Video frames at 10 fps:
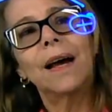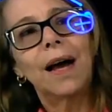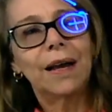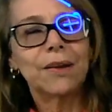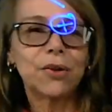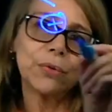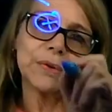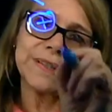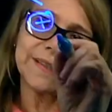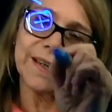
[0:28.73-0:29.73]
you will
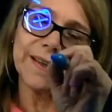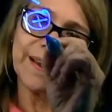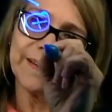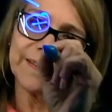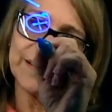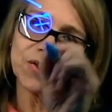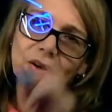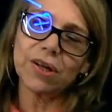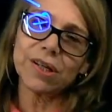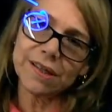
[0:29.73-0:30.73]
see that the
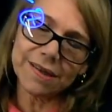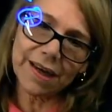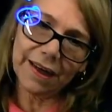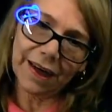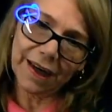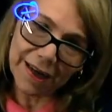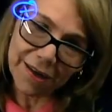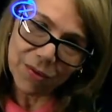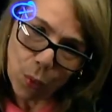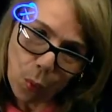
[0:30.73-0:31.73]
charge is kind of
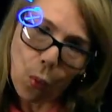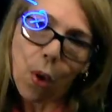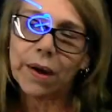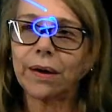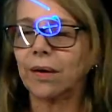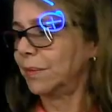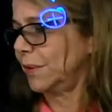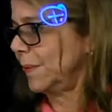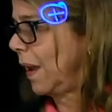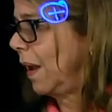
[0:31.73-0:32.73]
in one carbon.
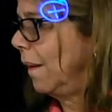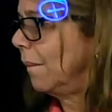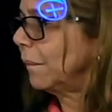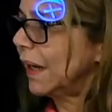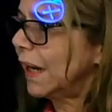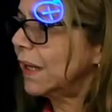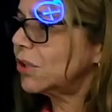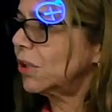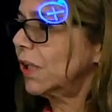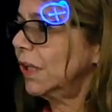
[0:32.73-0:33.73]
But
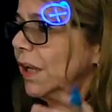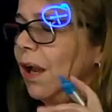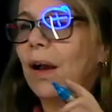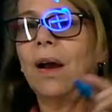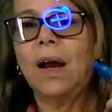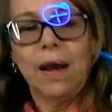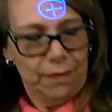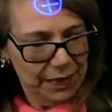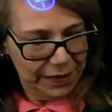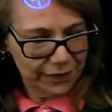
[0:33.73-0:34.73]
actually,
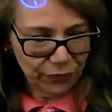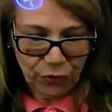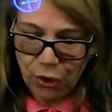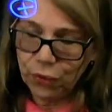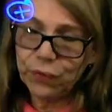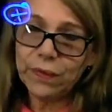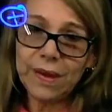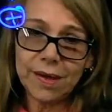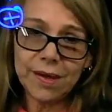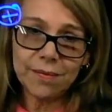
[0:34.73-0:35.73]
let's draw
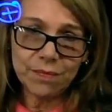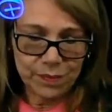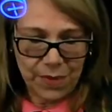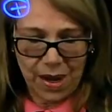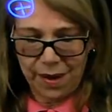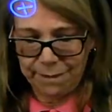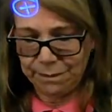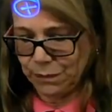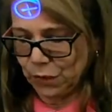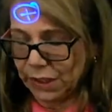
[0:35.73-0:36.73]
the
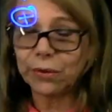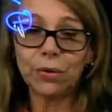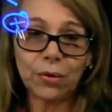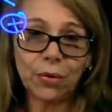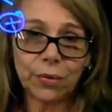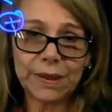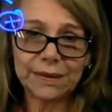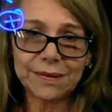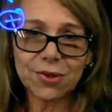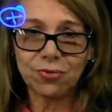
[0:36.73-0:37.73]
molecular
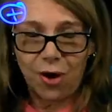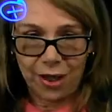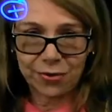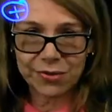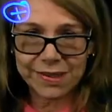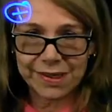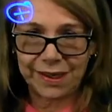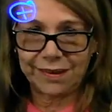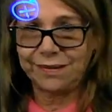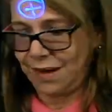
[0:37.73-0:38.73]
orbitals to
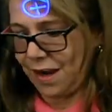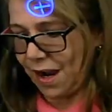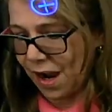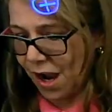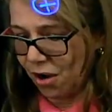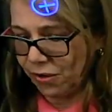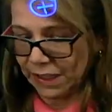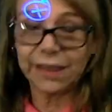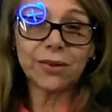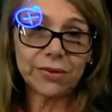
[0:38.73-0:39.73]
understand how
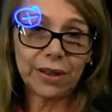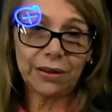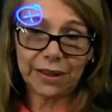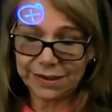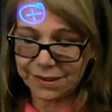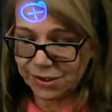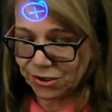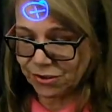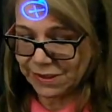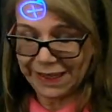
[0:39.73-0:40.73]
electron
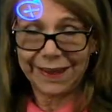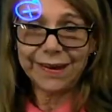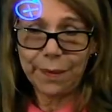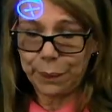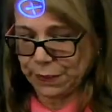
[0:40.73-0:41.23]
delocalization can happen.